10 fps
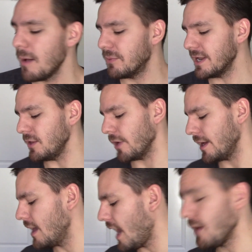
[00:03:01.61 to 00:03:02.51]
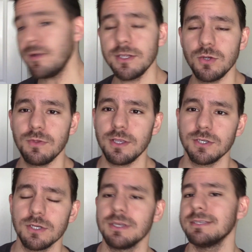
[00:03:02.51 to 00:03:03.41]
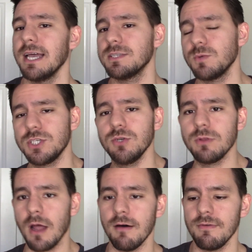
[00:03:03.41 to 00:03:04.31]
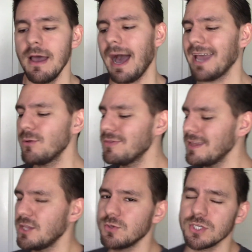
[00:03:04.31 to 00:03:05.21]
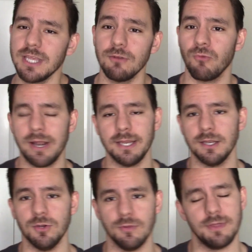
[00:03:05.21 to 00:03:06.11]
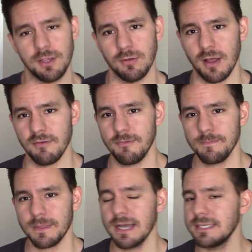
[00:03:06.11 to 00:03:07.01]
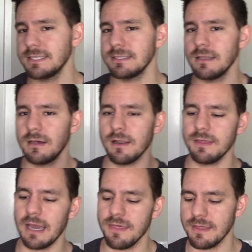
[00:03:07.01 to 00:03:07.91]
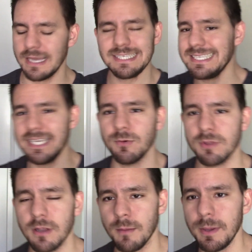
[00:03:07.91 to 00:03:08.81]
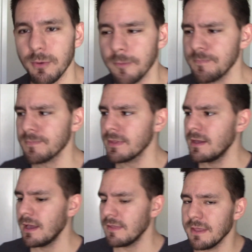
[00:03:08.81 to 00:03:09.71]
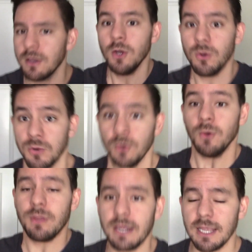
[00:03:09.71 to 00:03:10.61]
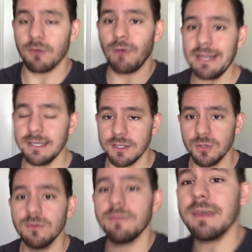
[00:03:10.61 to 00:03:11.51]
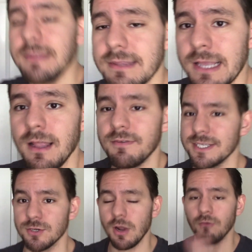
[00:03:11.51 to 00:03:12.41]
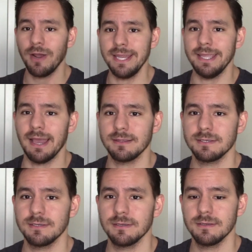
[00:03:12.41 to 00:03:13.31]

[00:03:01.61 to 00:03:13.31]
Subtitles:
But anyway, I really do think you should because that's what you love. I don't think you should get ready to do the thing you love. Because this is a lot of thing I see with a lot of people. They got to get ready to do the thing that they love because they're not ready yet.